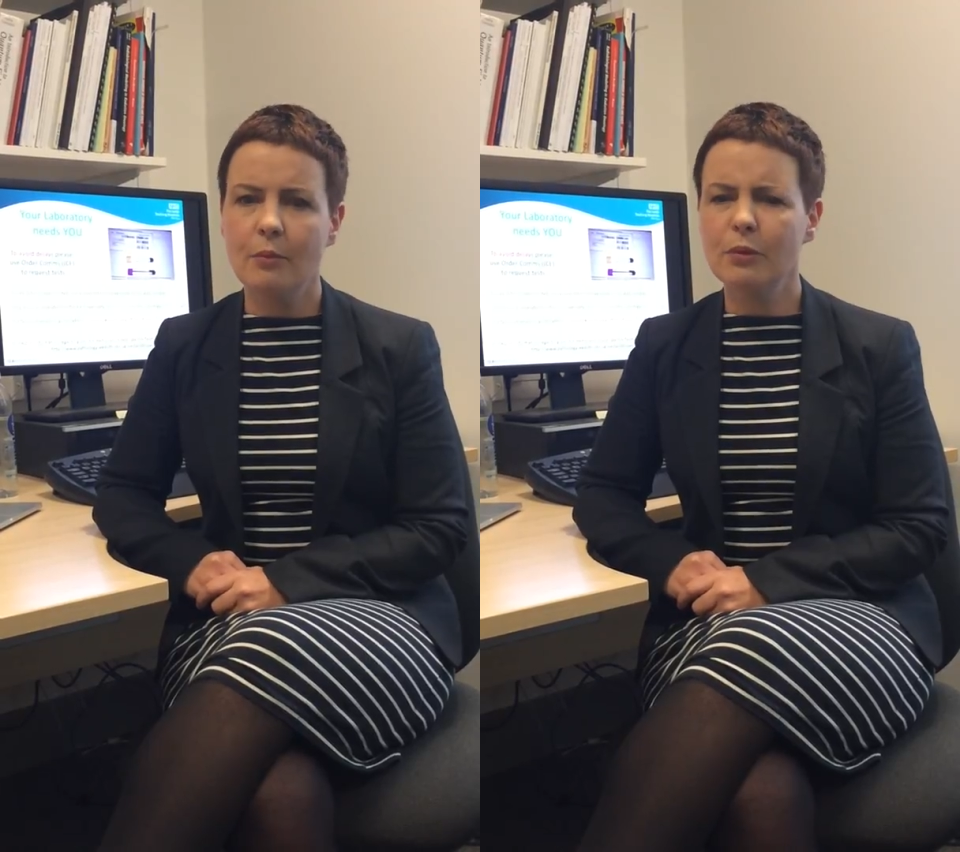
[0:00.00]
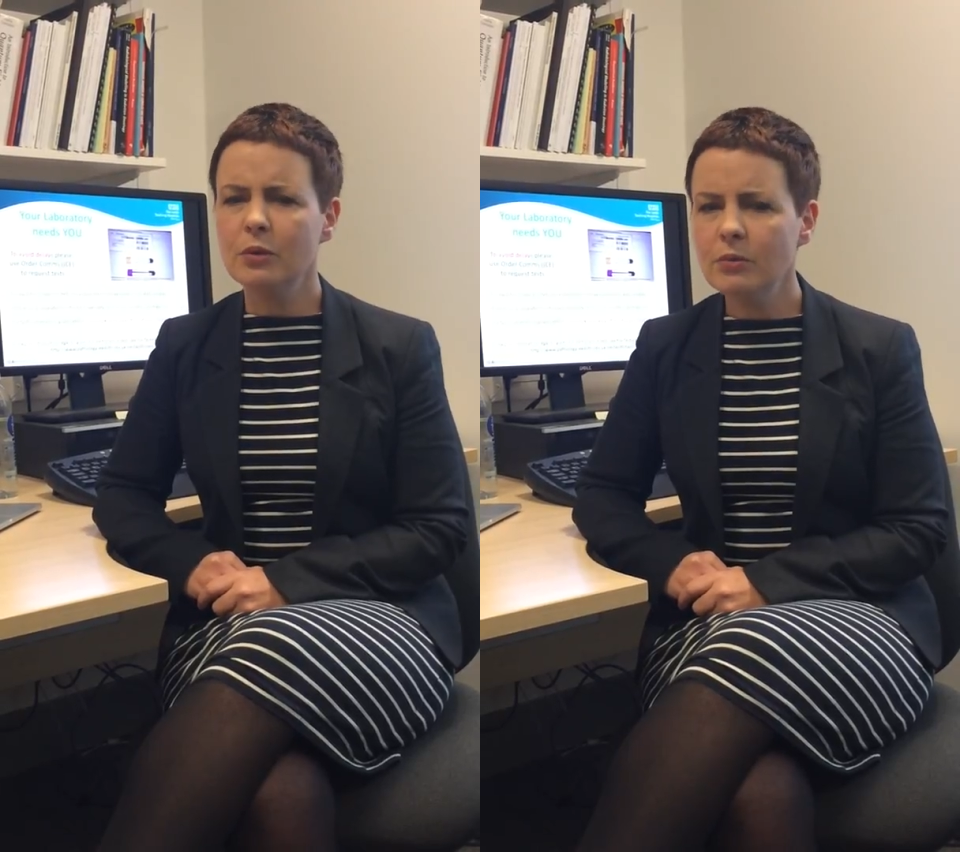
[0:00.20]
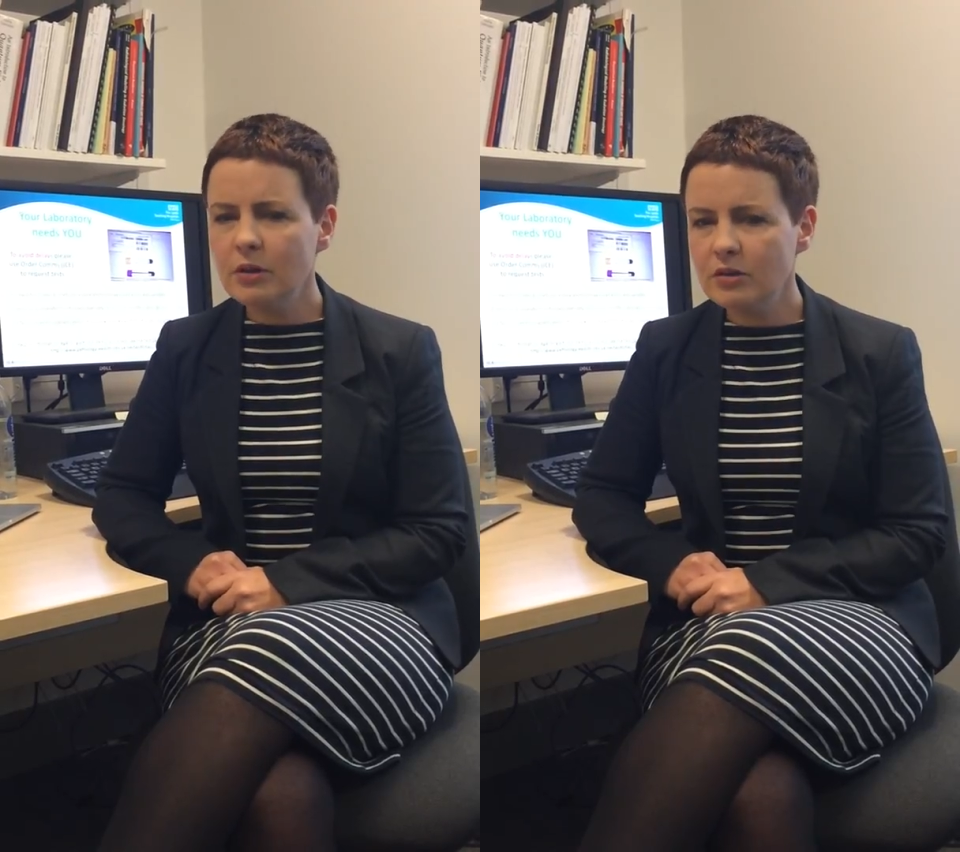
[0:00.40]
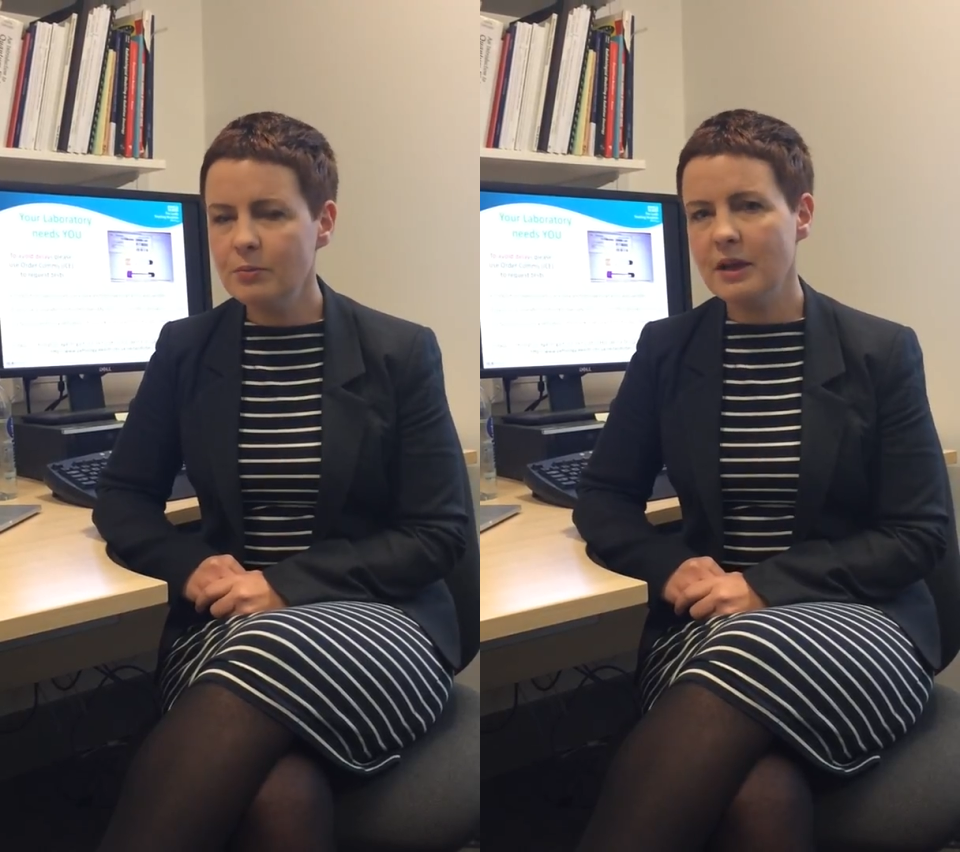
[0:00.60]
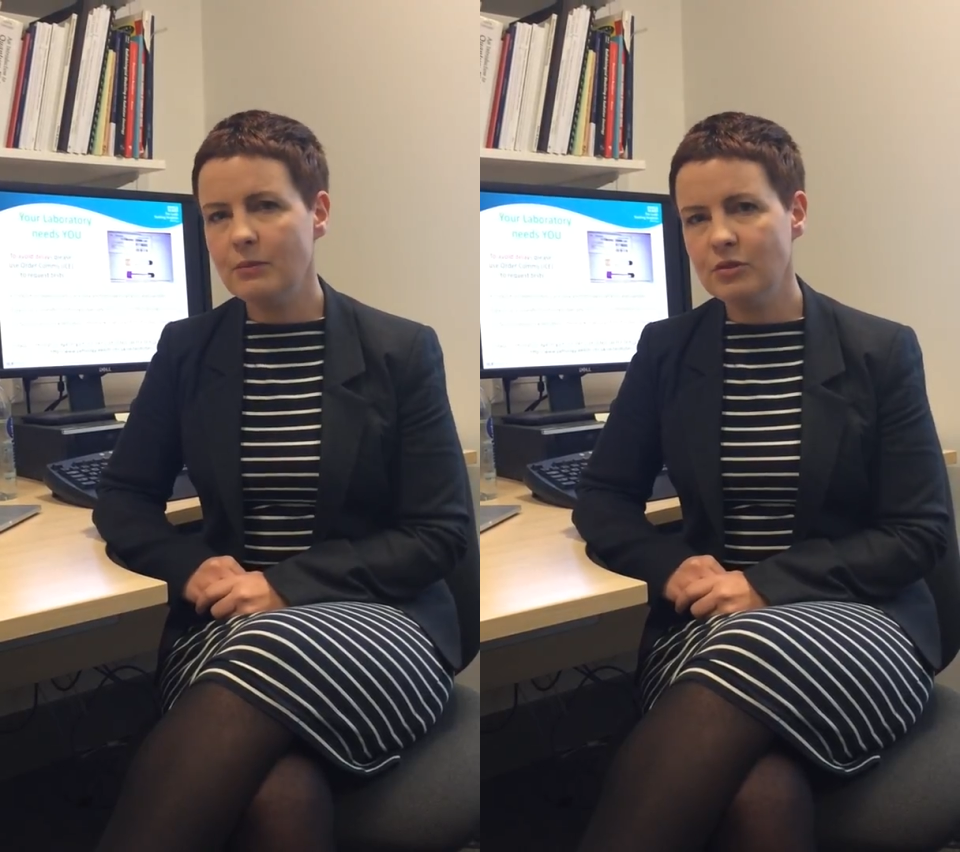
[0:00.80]
But we want
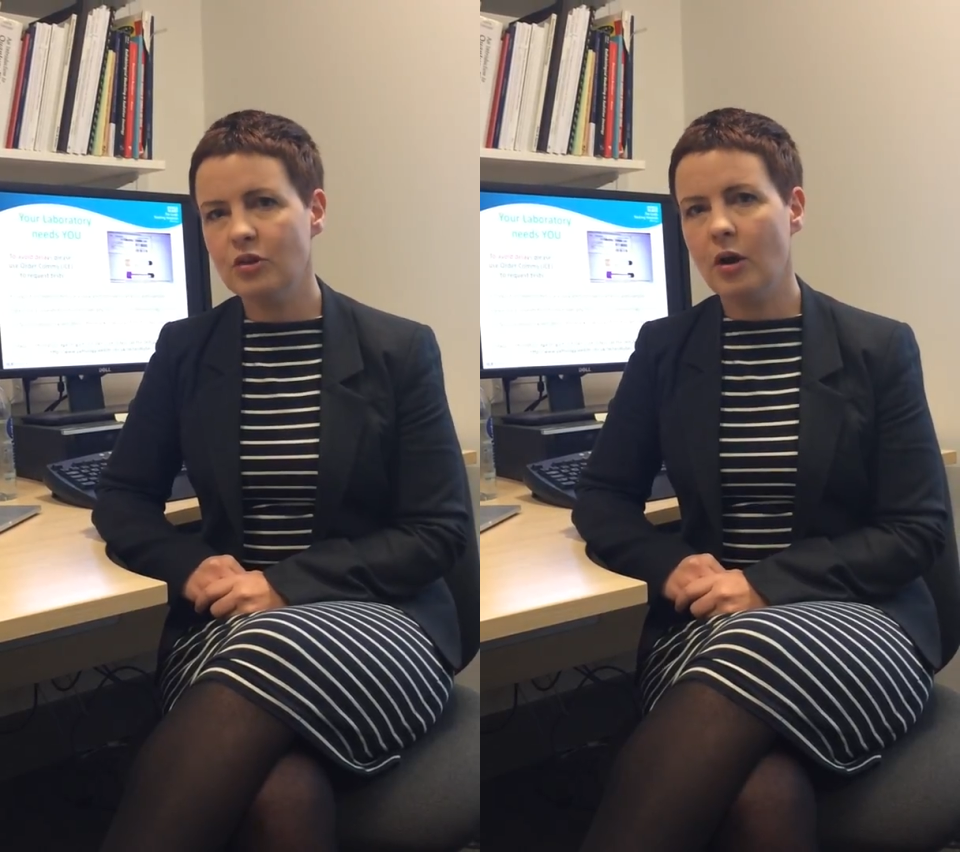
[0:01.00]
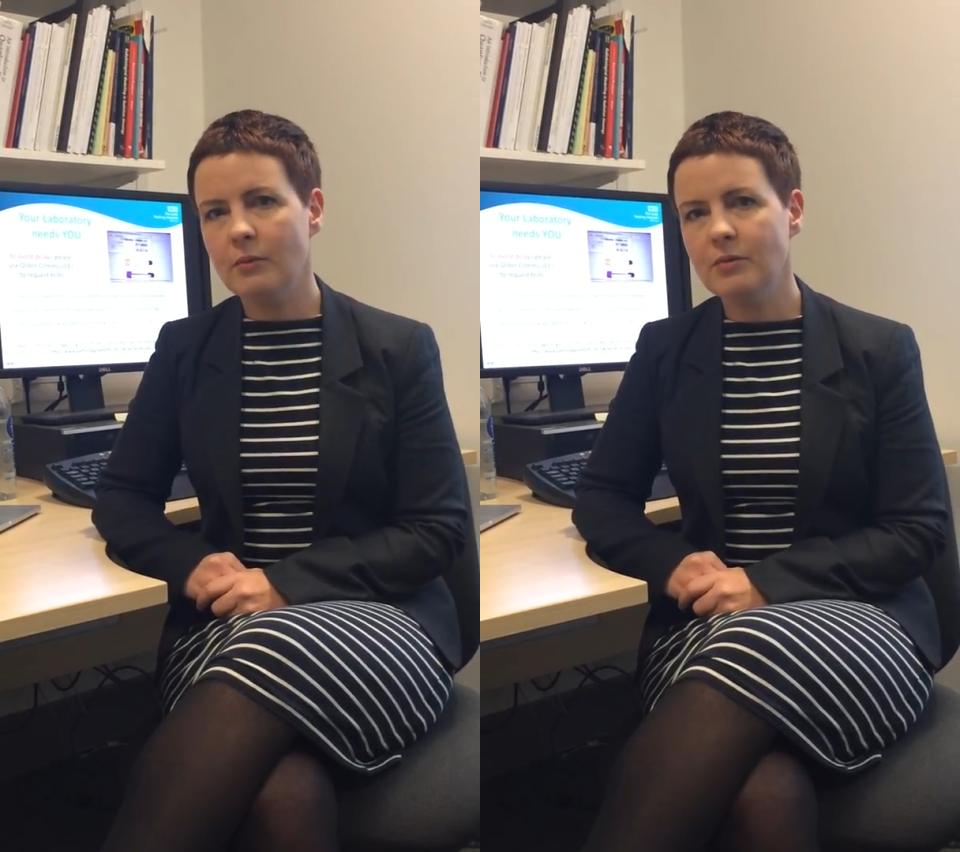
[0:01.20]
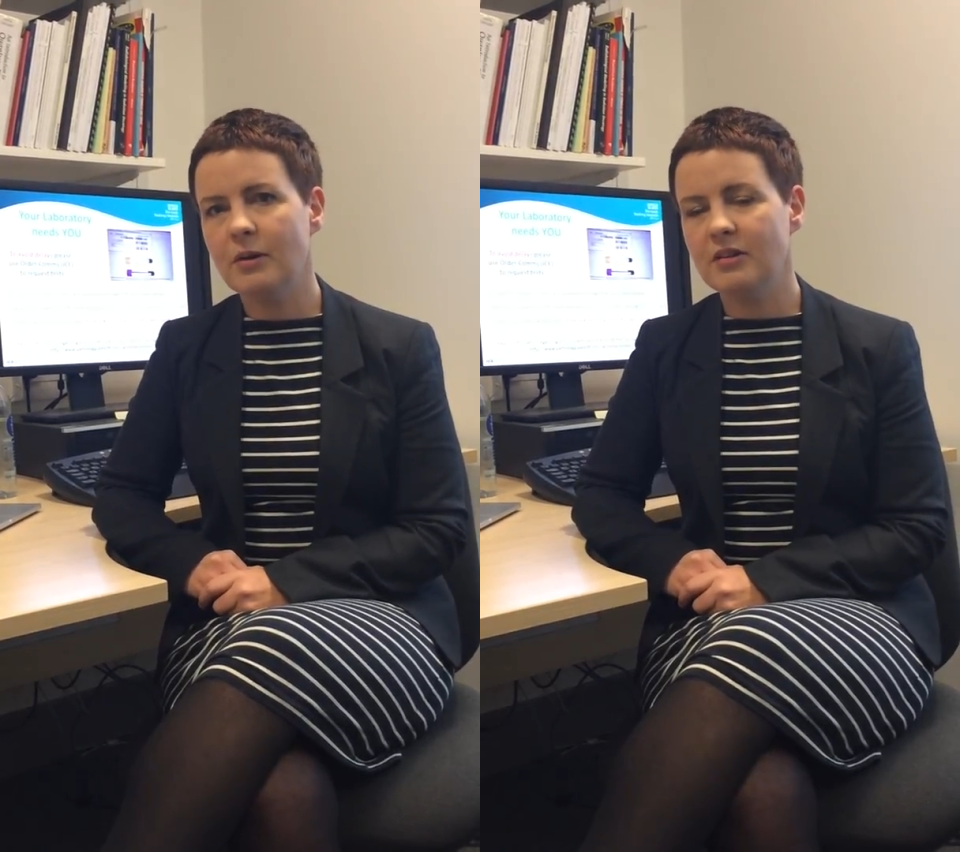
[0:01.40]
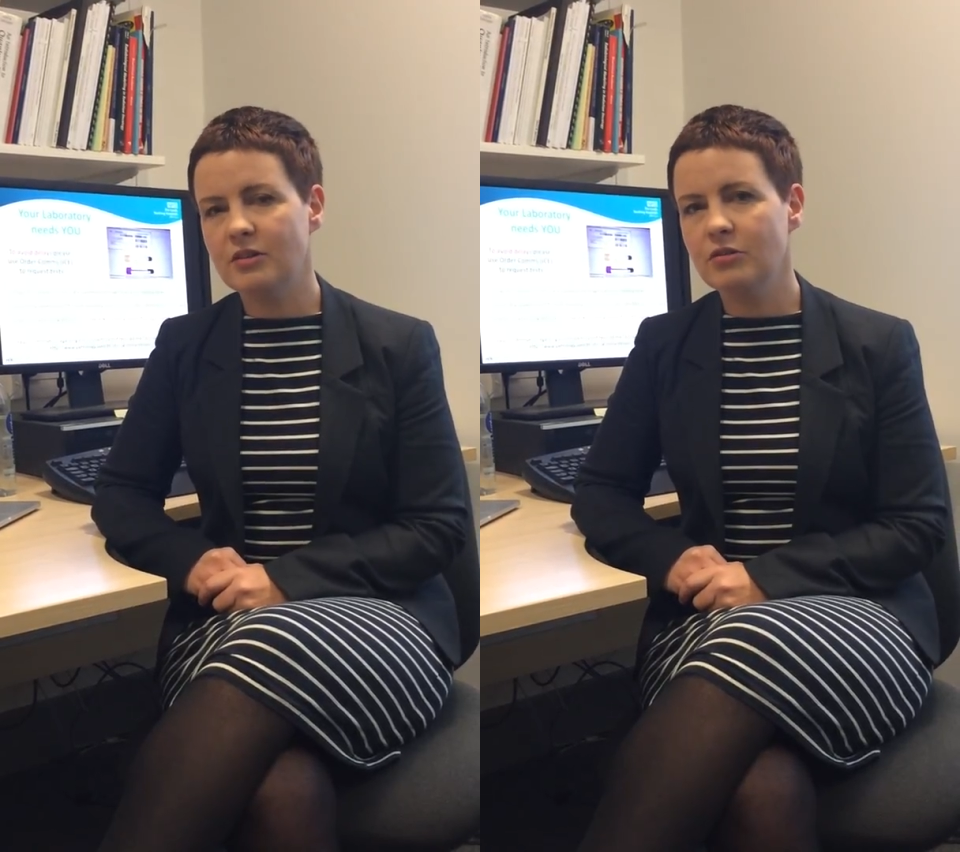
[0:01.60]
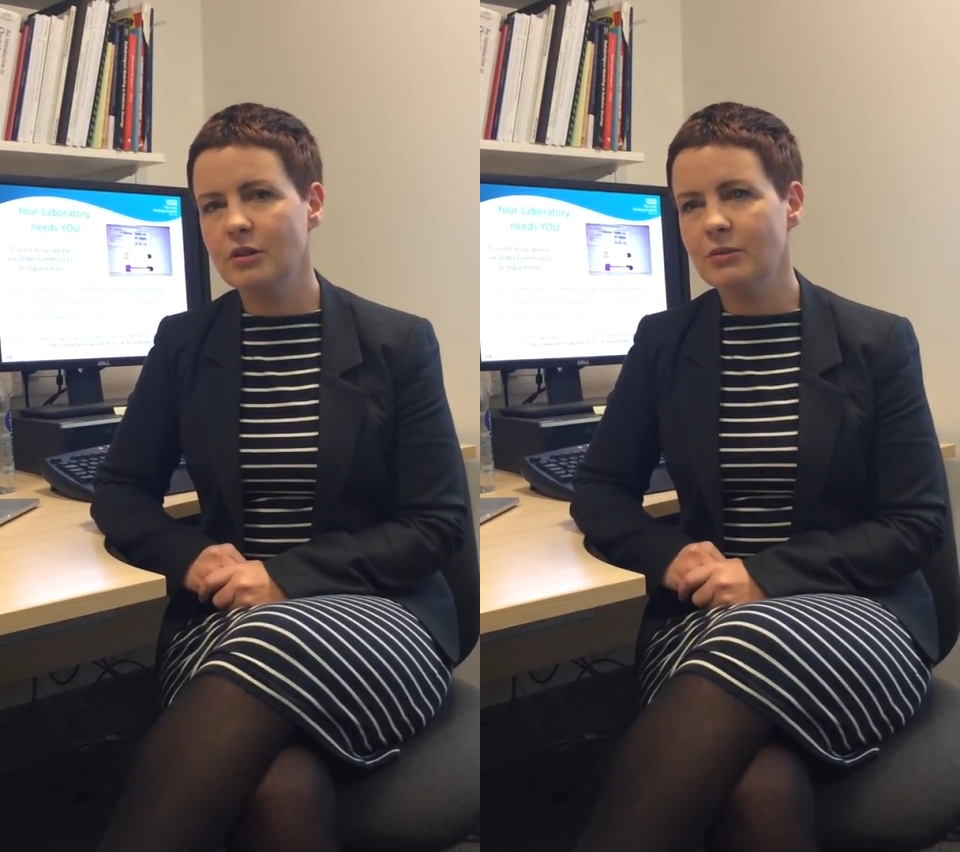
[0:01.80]
to be able to
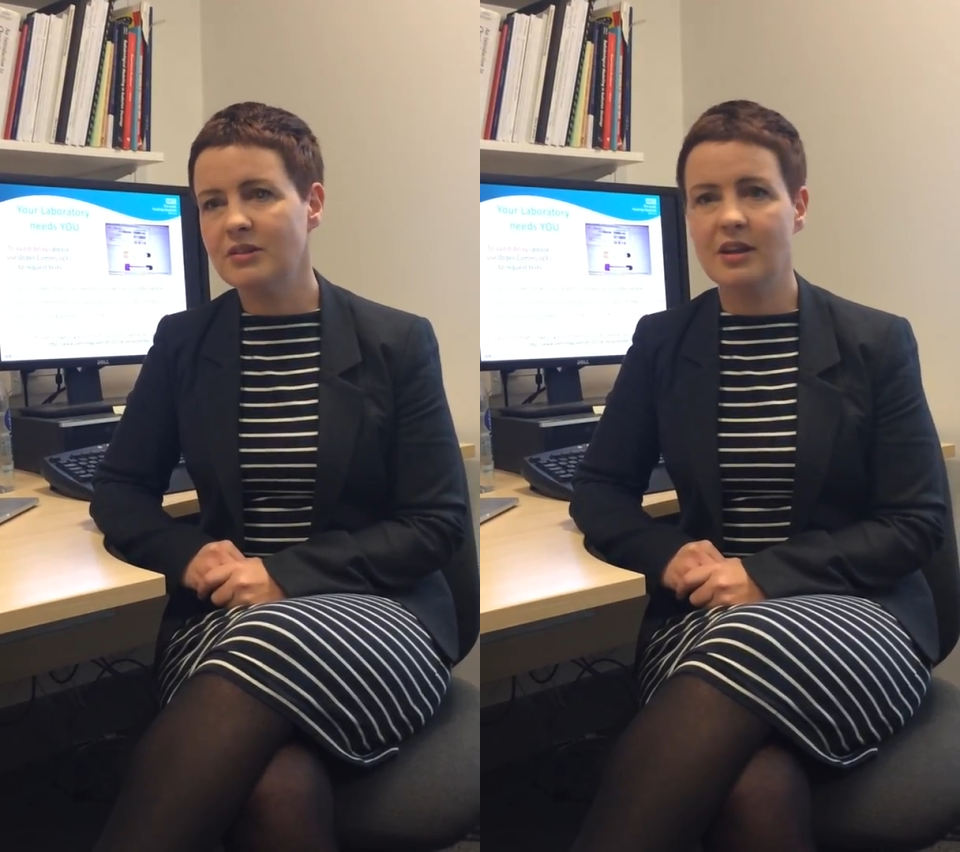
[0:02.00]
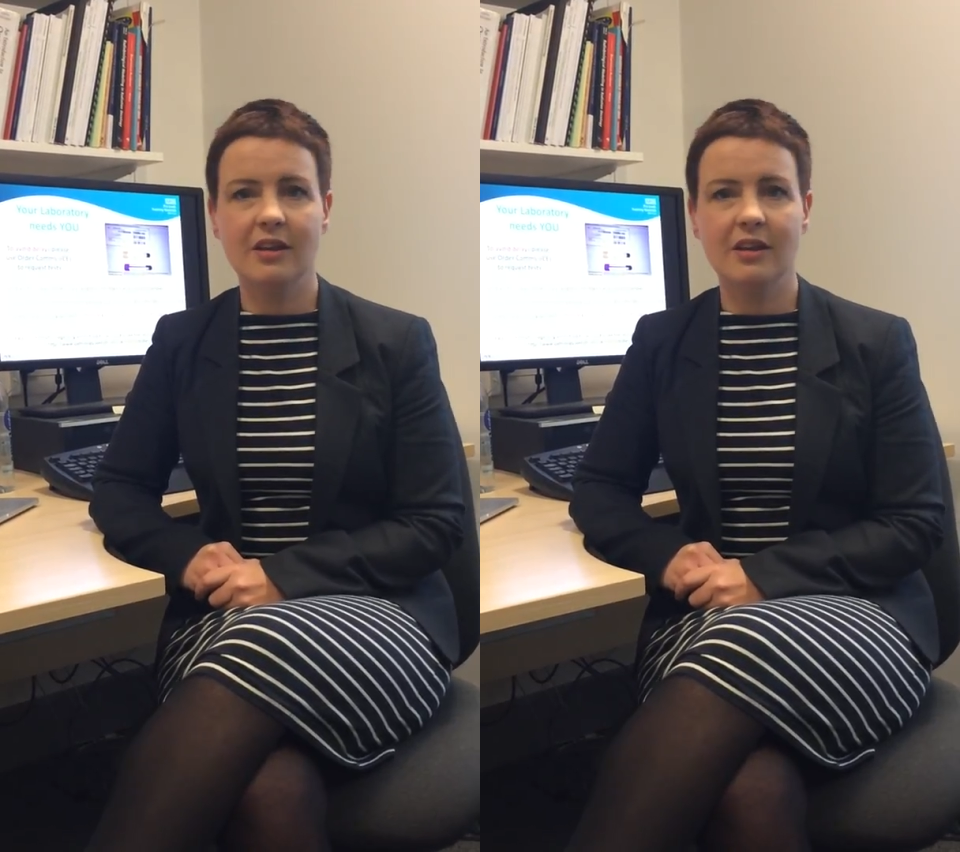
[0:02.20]
optimize treatments